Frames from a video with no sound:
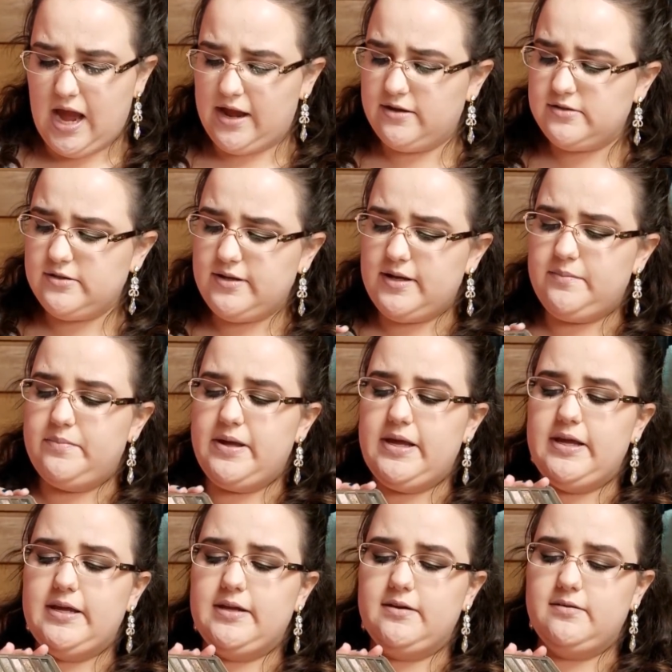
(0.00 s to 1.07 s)
I also hit
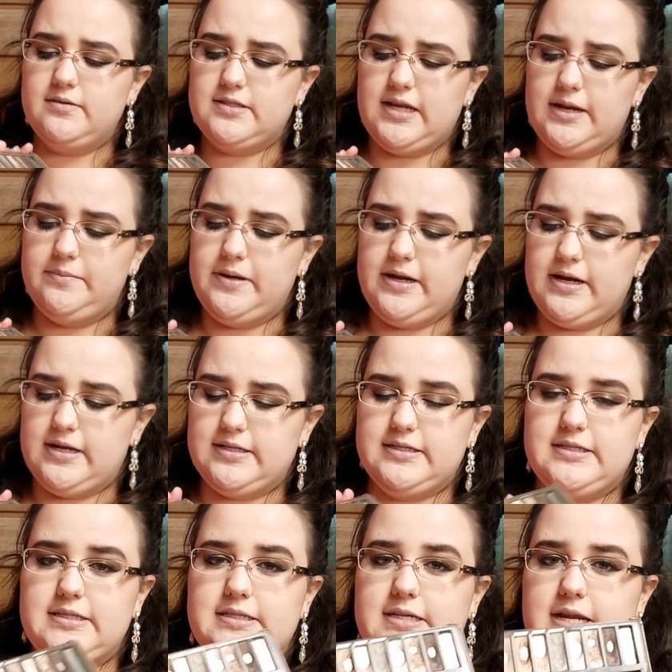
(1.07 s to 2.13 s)
side pan on
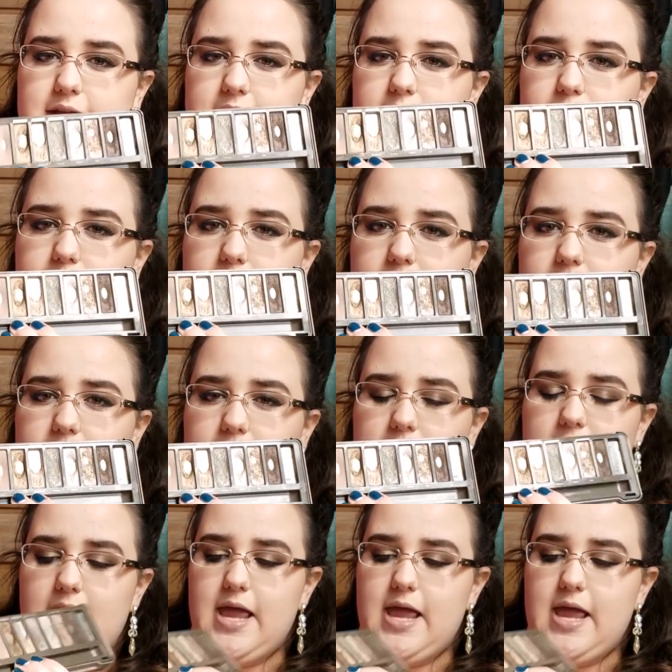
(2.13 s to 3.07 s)
Snakebite,